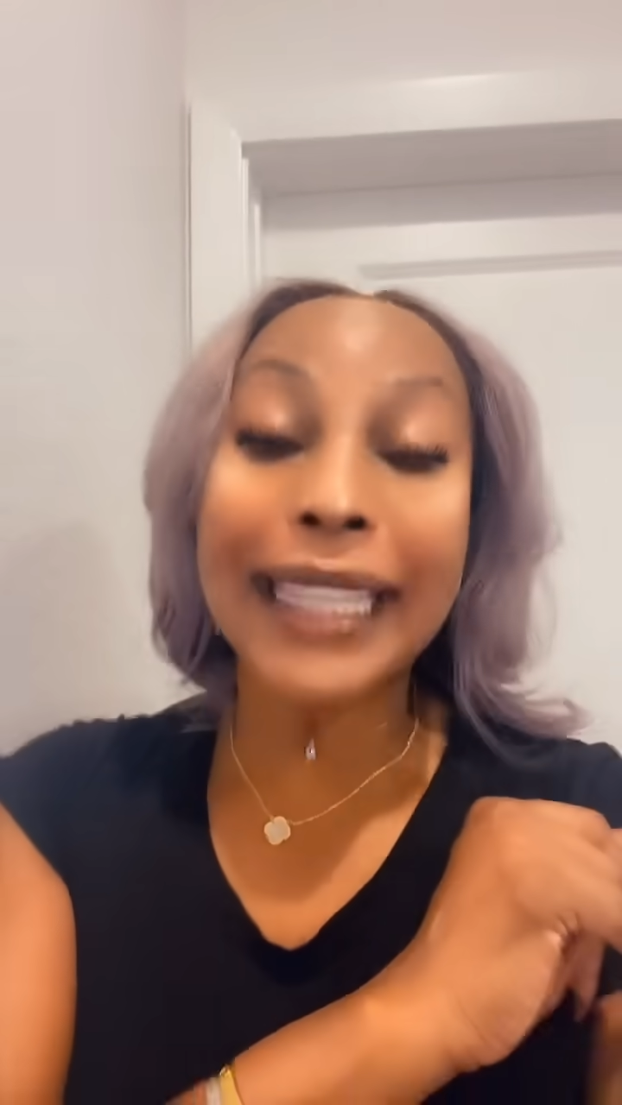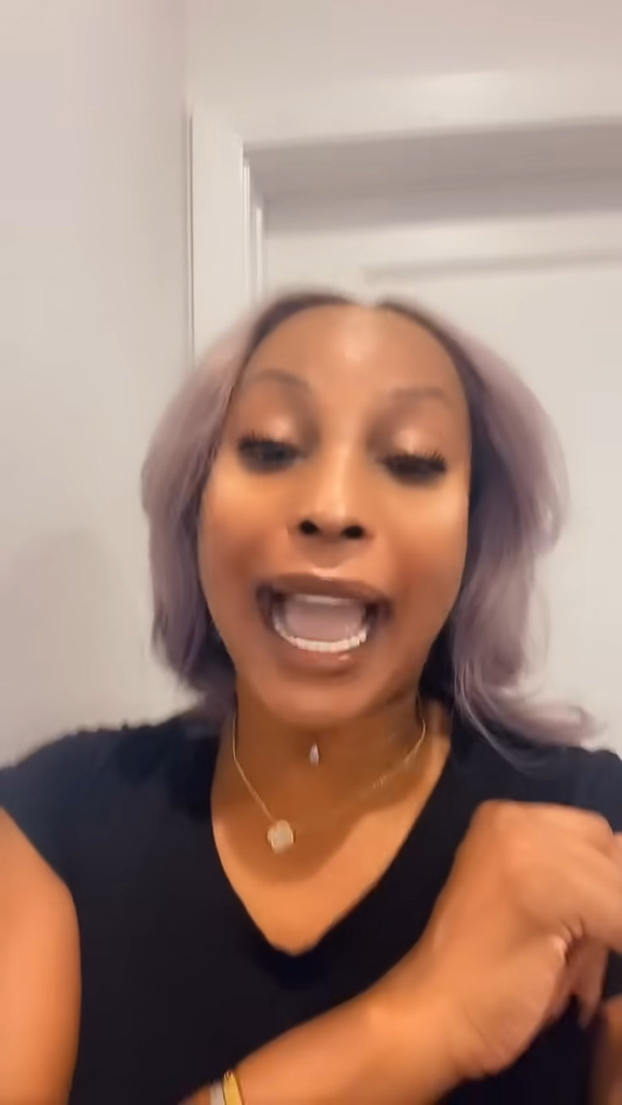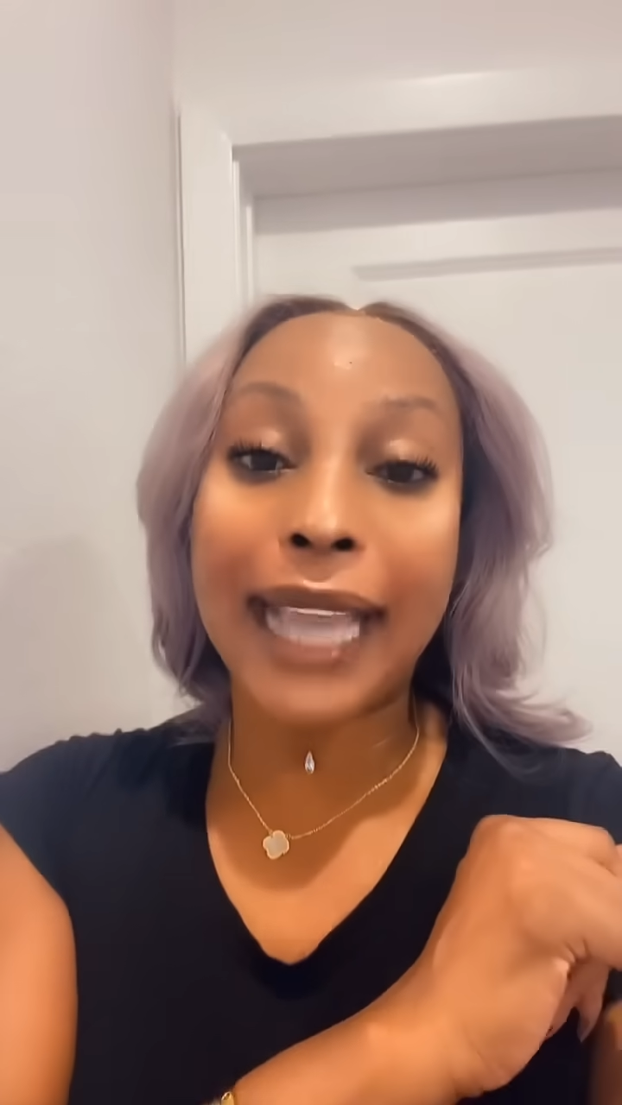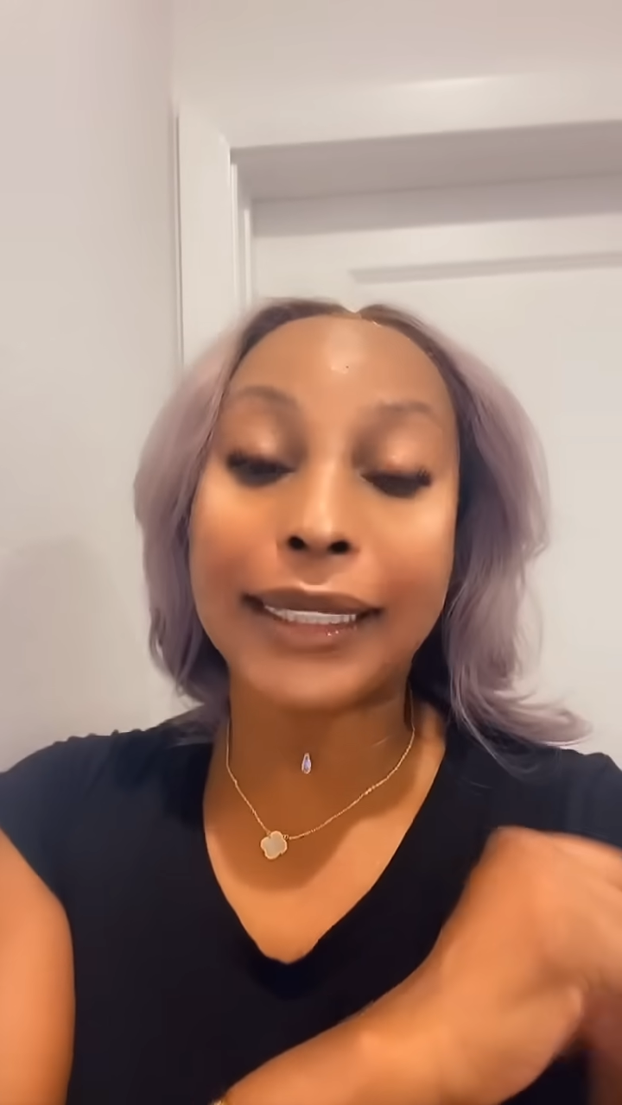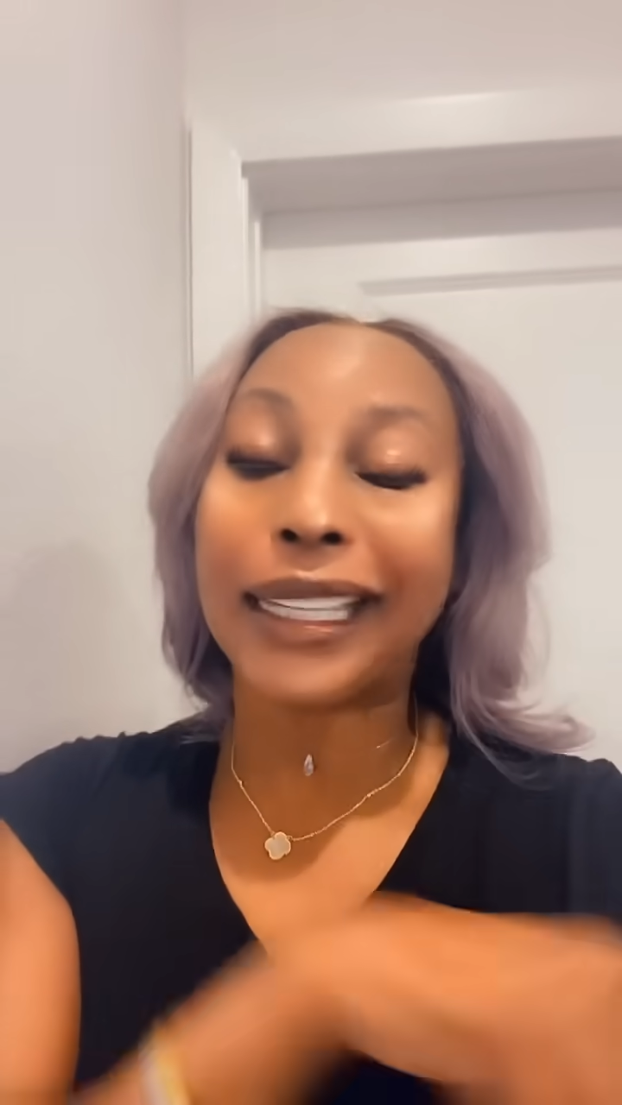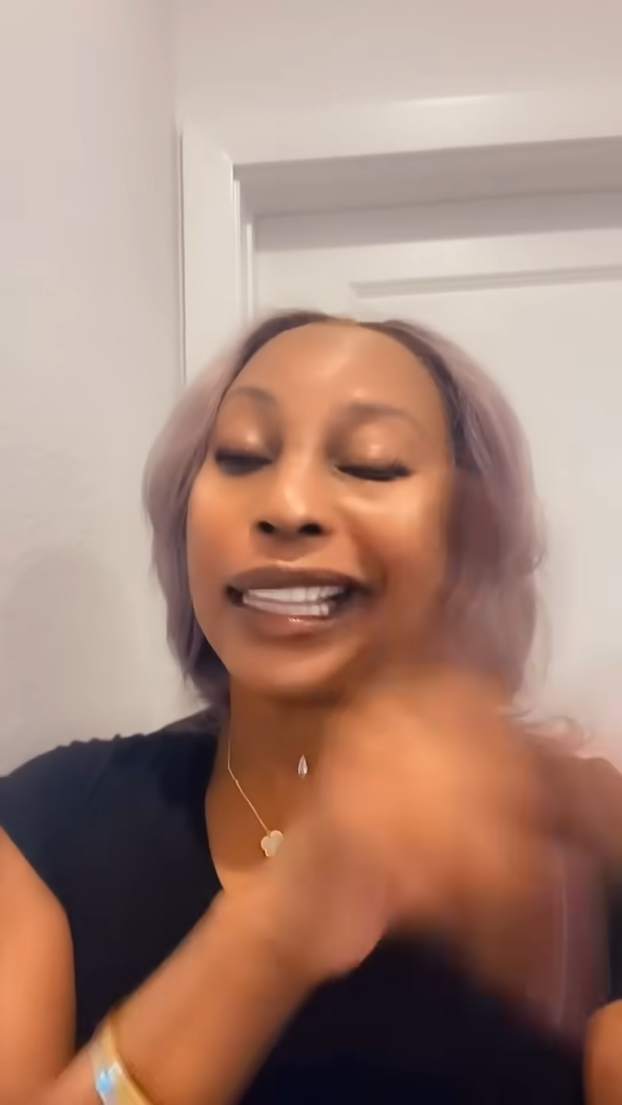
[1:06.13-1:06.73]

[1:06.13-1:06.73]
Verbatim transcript: night.